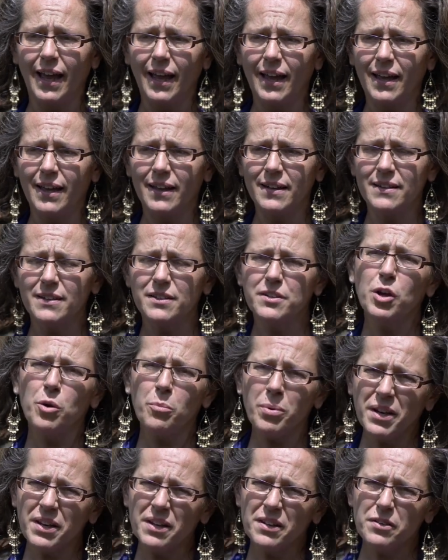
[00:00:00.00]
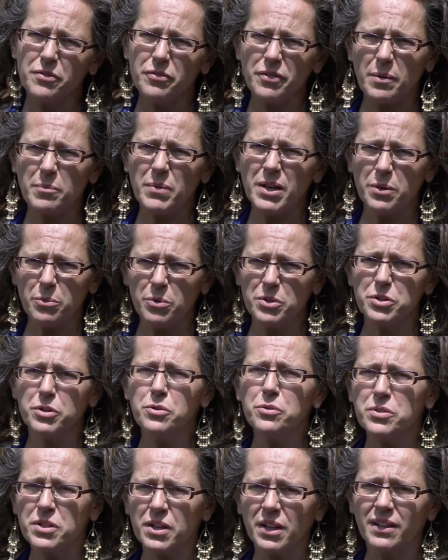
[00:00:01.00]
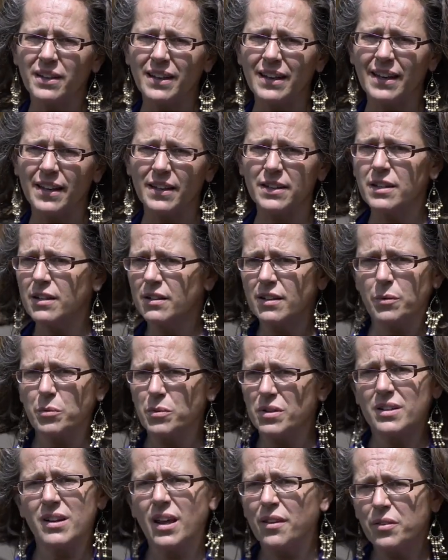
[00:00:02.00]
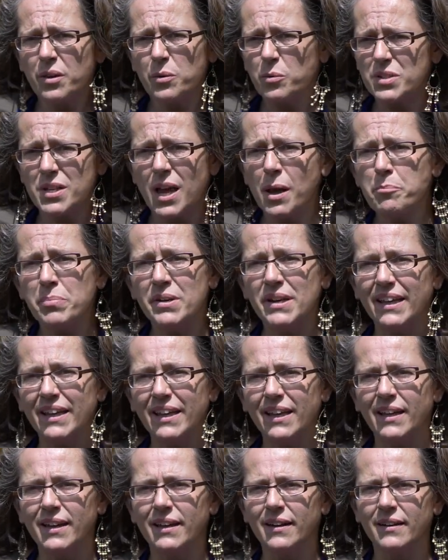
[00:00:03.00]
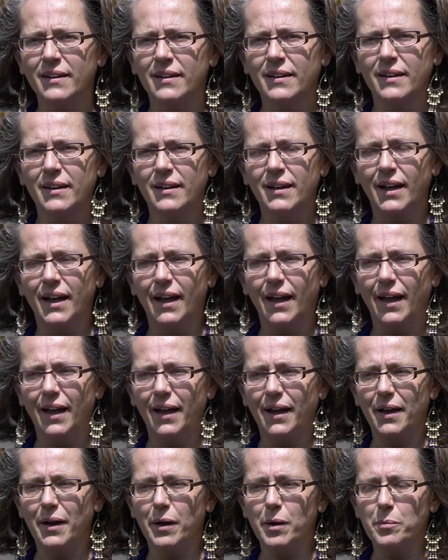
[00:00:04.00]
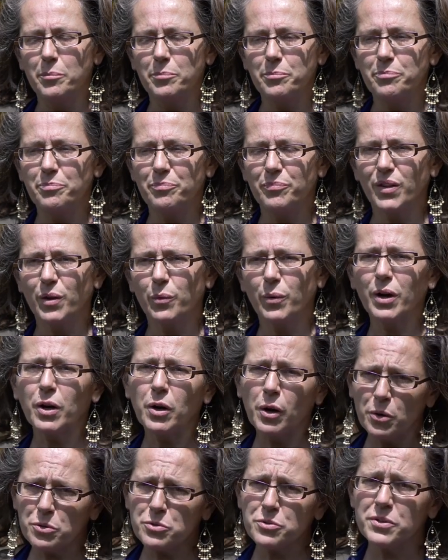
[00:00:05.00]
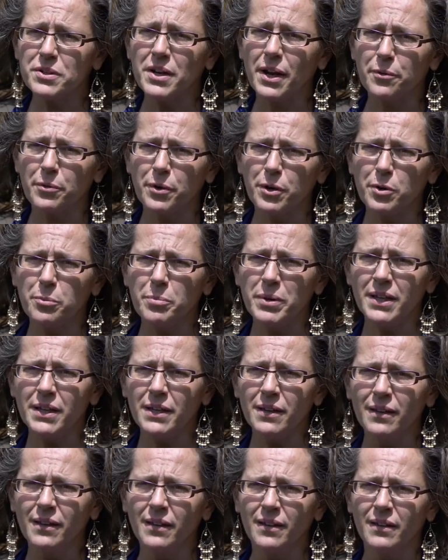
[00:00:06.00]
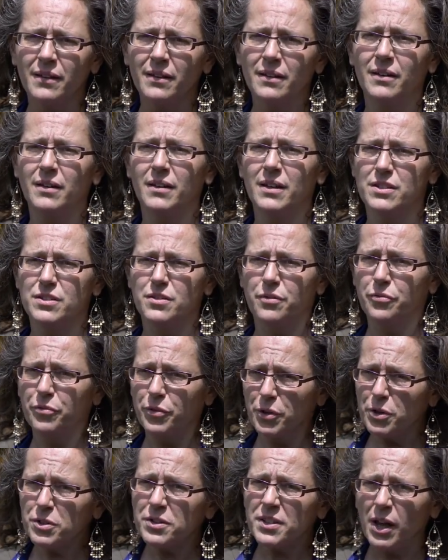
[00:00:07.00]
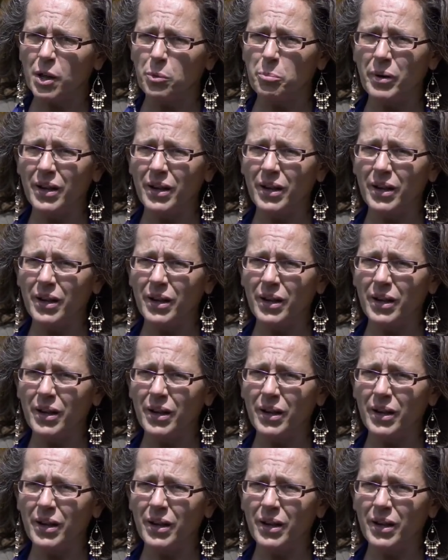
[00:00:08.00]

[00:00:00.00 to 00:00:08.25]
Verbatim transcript: and nobody in the family was using the land. There nothing was happening here. Um, we're close to Nairobi. It's a fertile